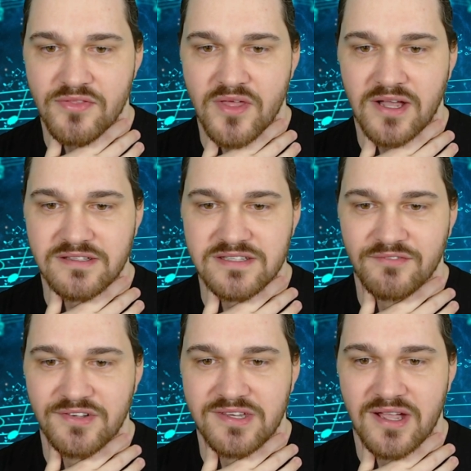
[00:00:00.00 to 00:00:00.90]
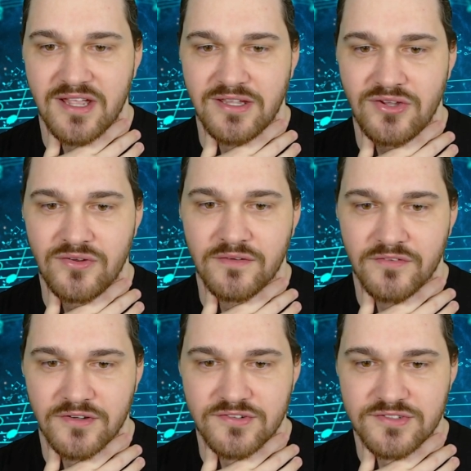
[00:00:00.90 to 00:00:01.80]
thoughts of a dying
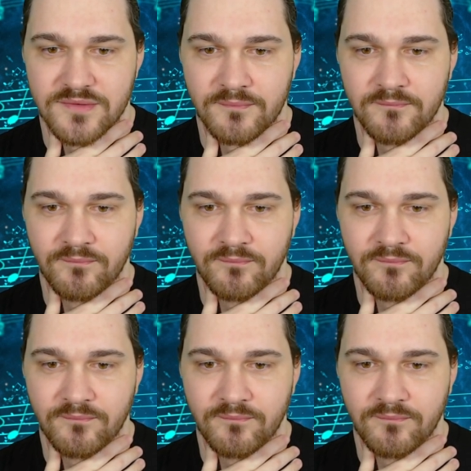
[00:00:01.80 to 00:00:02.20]
universe.